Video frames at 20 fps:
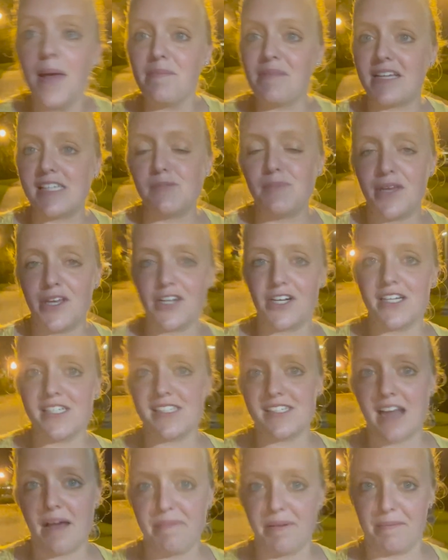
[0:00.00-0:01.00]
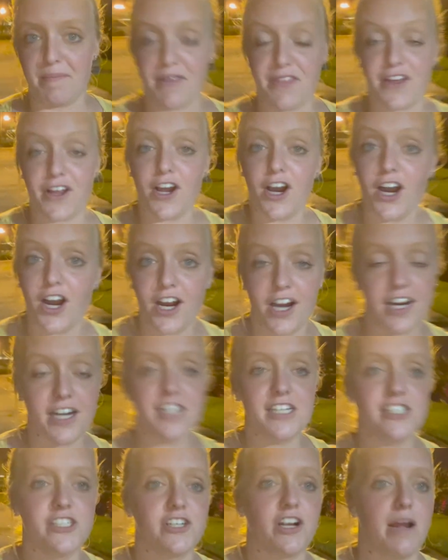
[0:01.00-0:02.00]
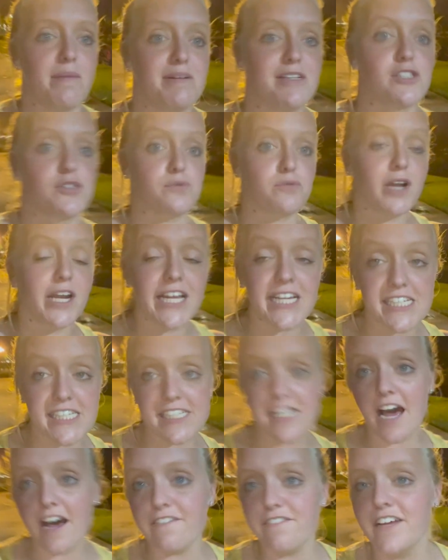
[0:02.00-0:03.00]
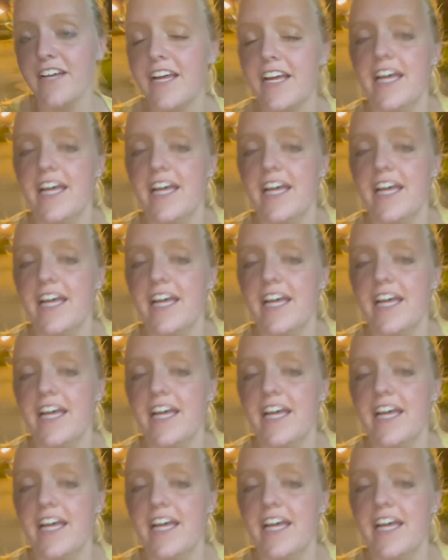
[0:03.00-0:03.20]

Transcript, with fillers: because Peter is stopping by the car to grab his running stuff